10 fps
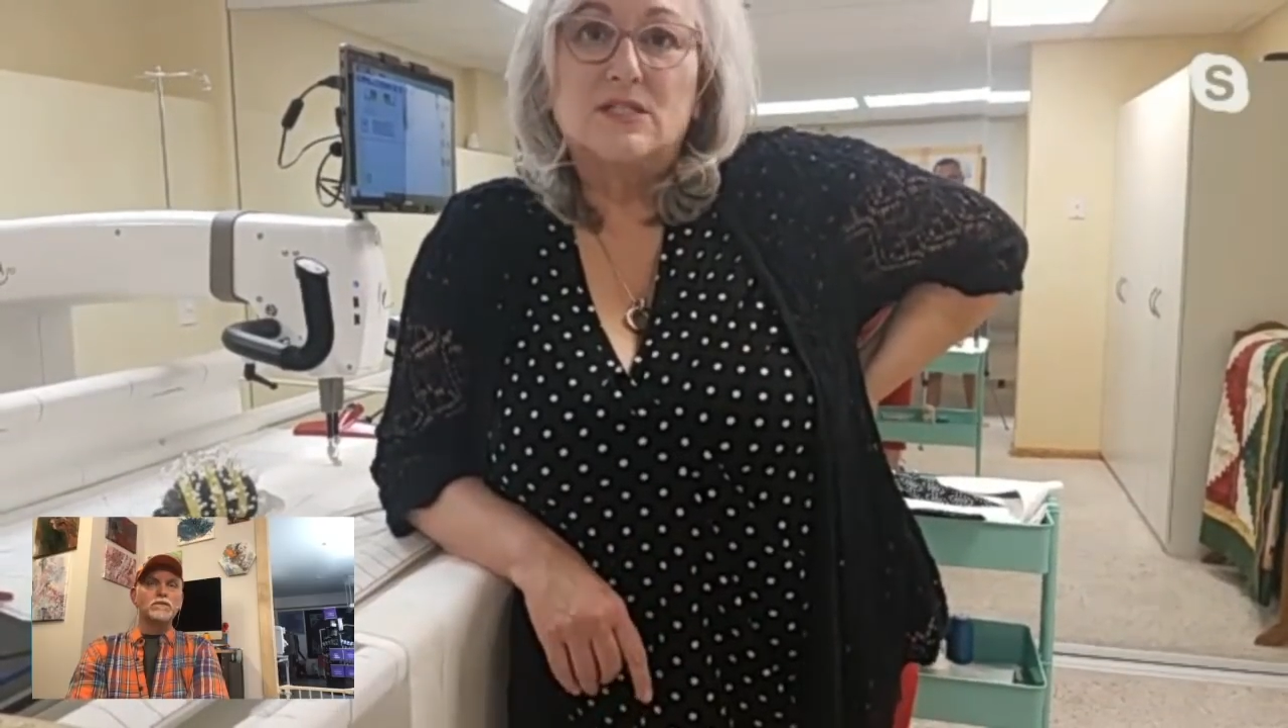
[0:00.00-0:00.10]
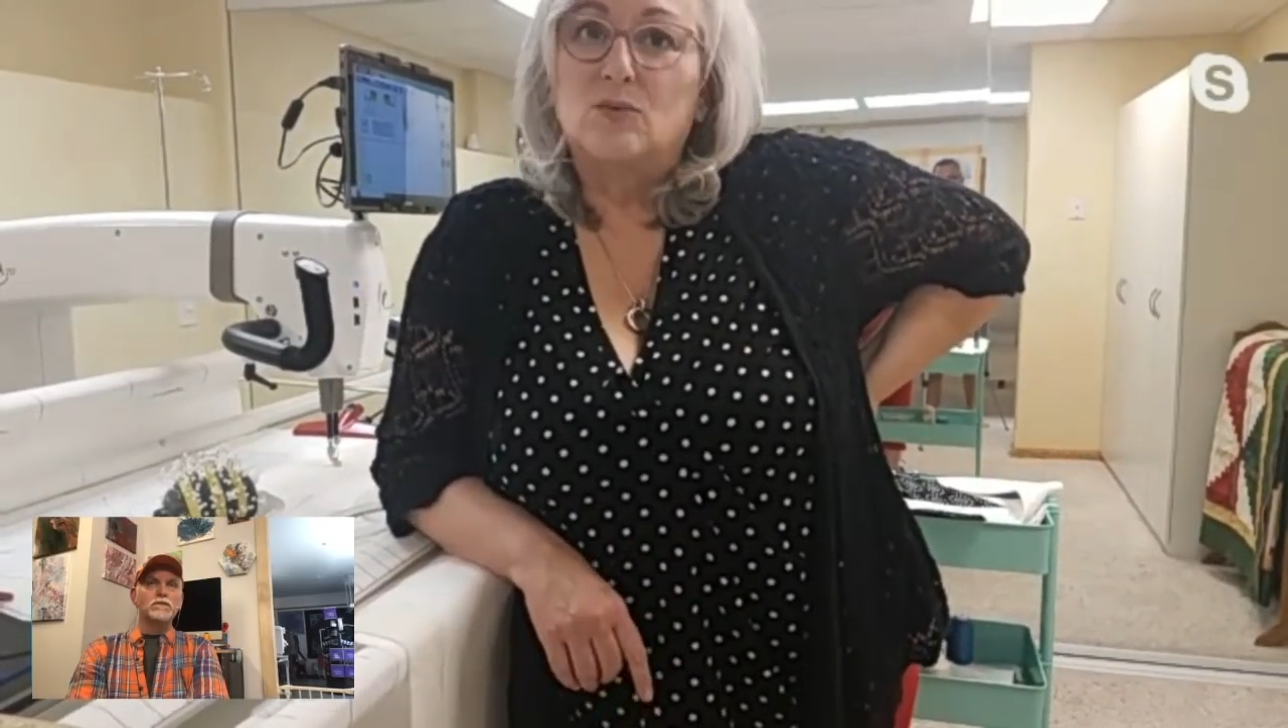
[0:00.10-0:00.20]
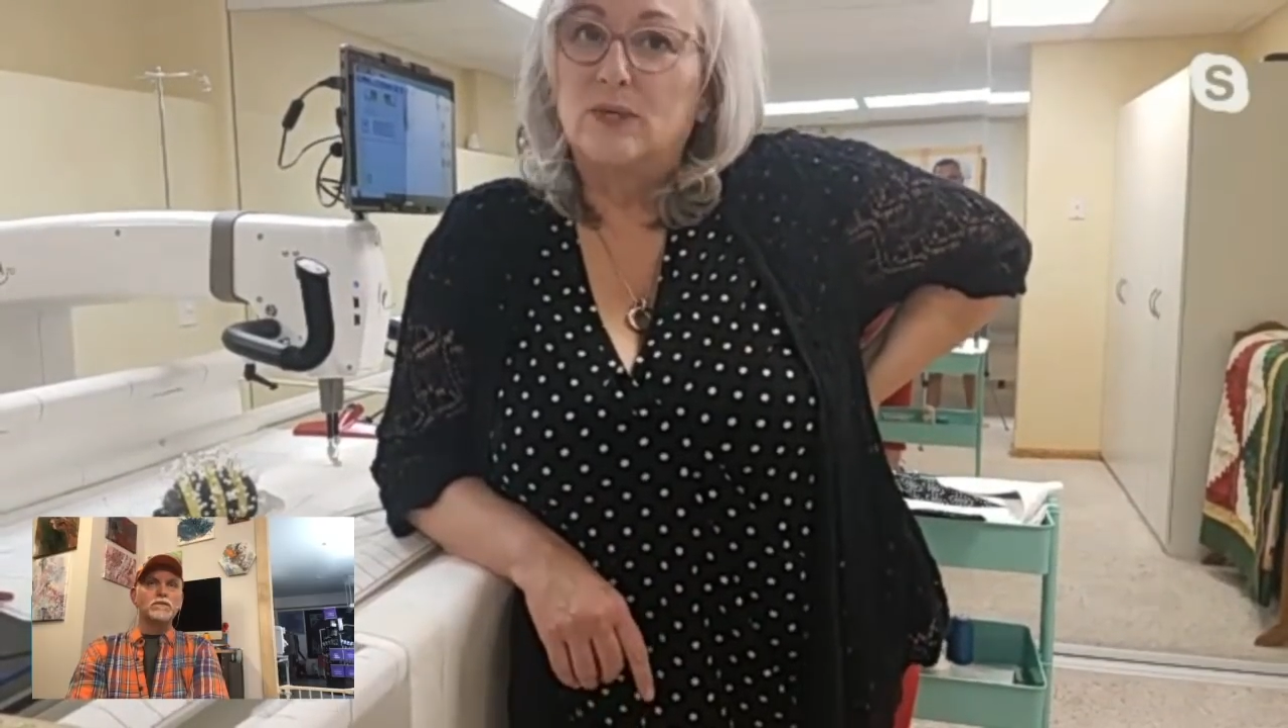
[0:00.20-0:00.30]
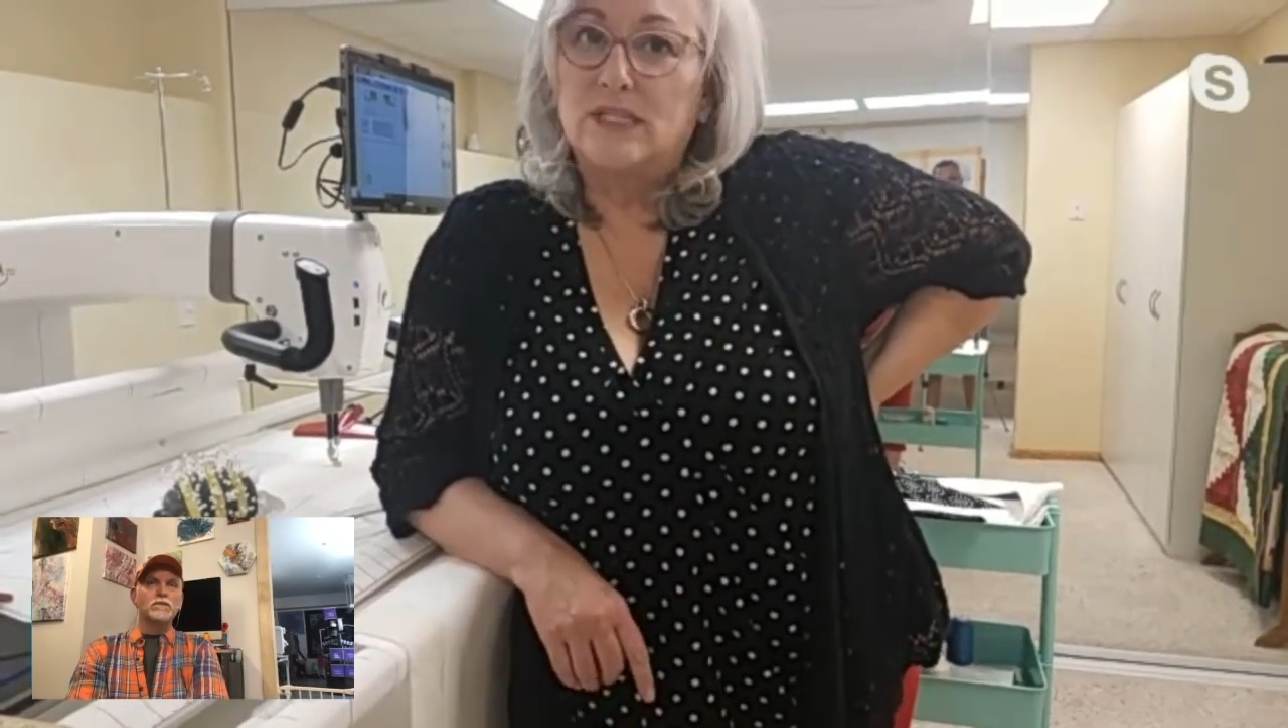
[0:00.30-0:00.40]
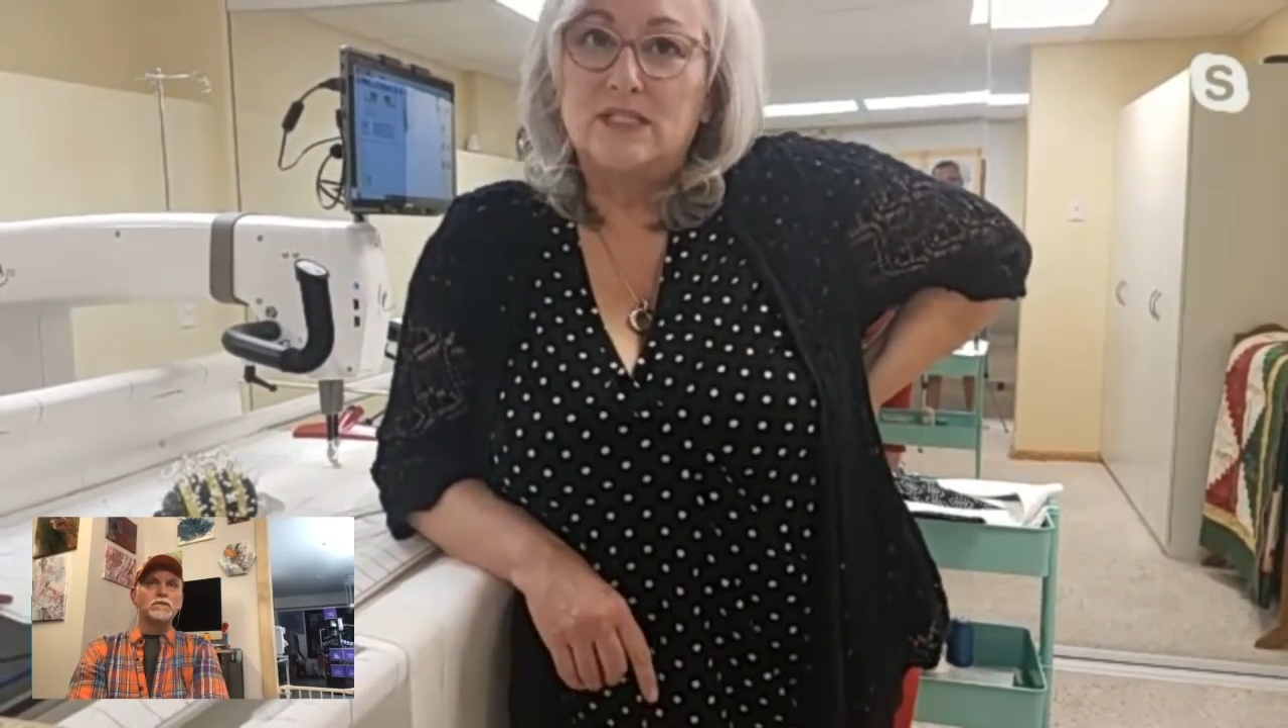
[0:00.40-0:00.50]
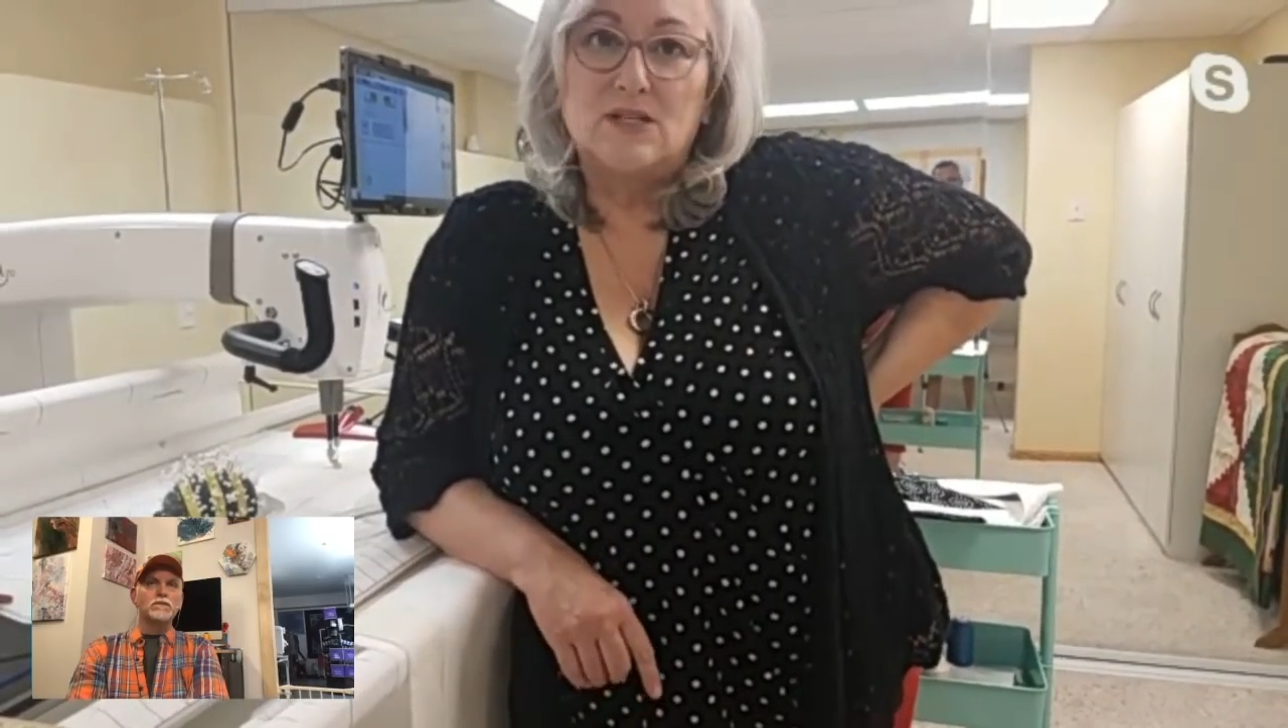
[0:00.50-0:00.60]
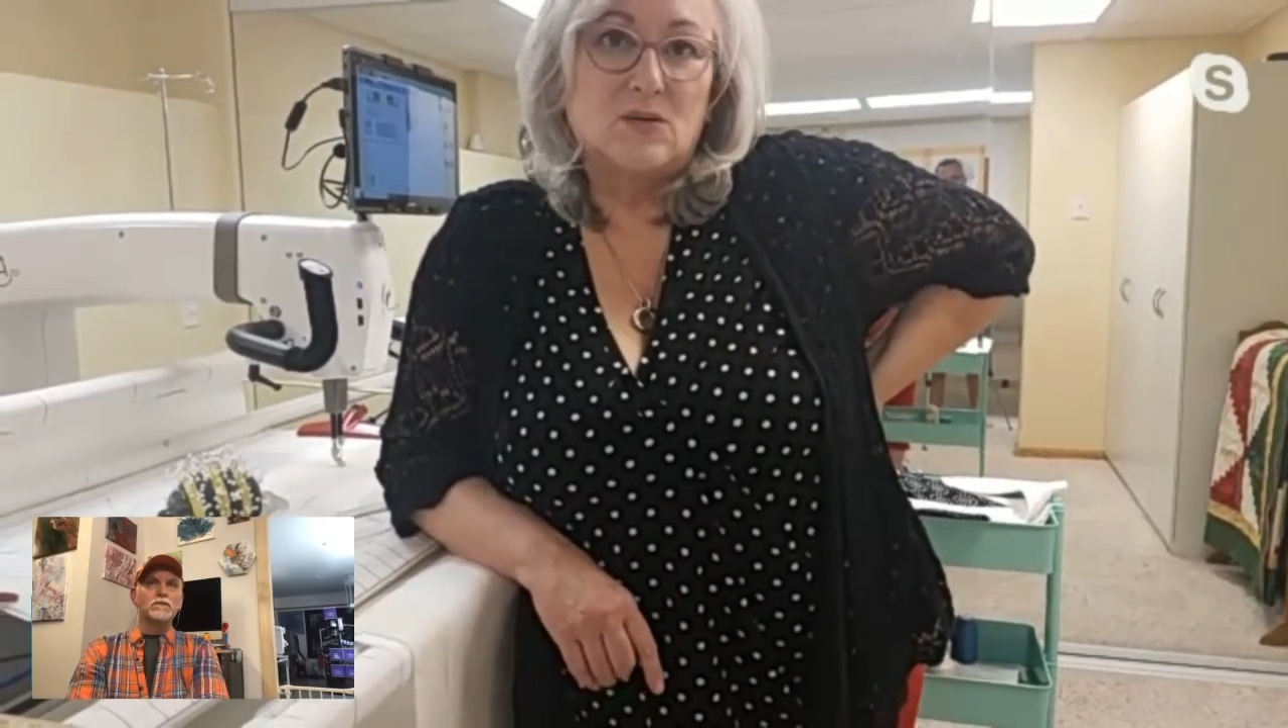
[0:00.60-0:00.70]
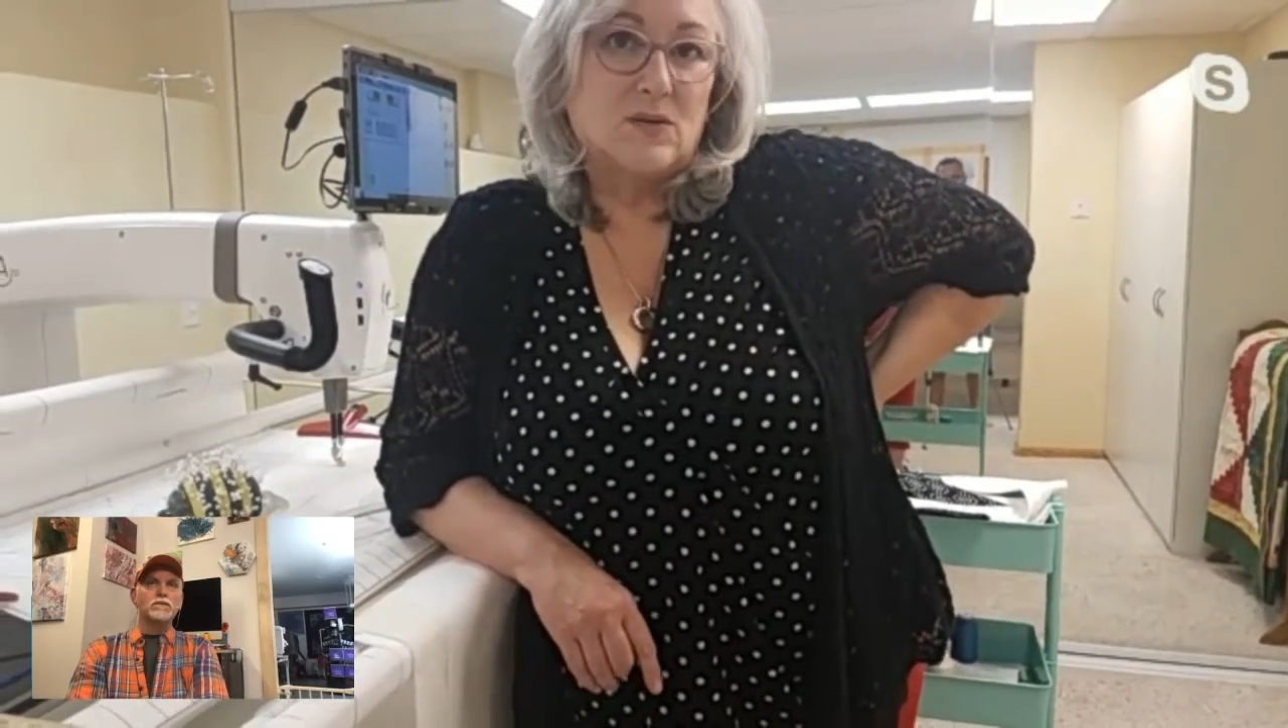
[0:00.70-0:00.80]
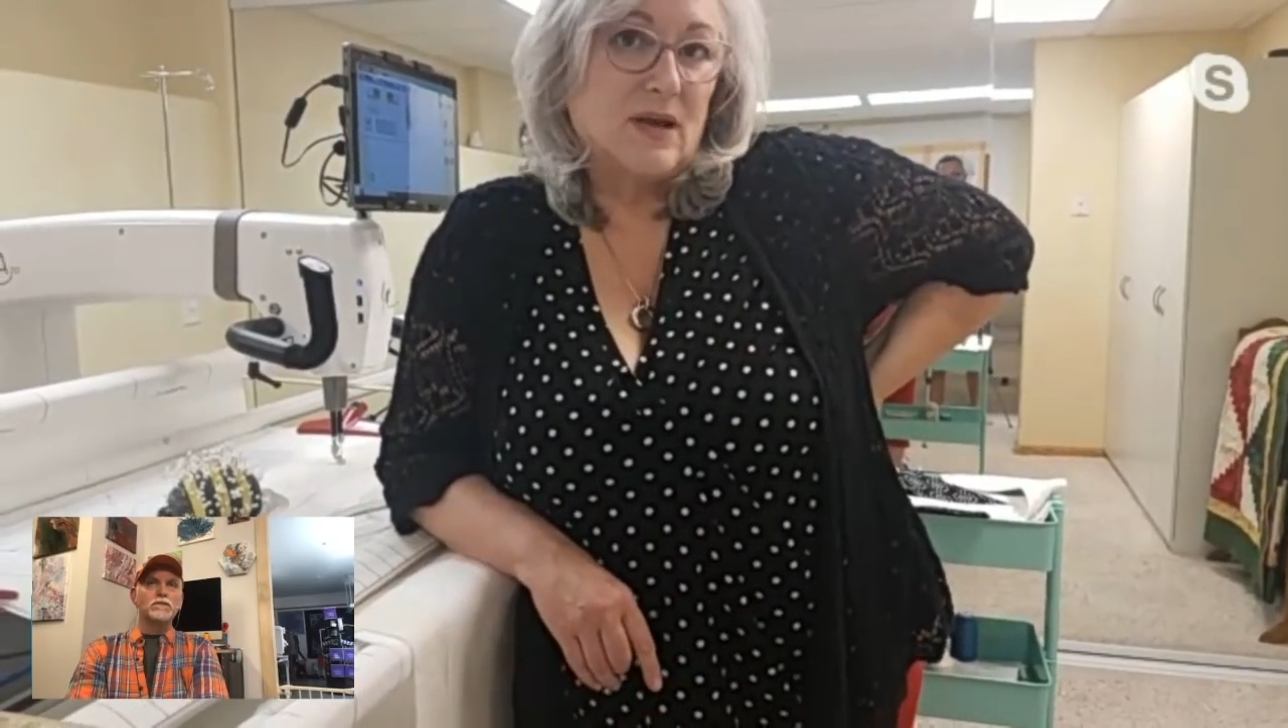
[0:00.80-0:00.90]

you really don't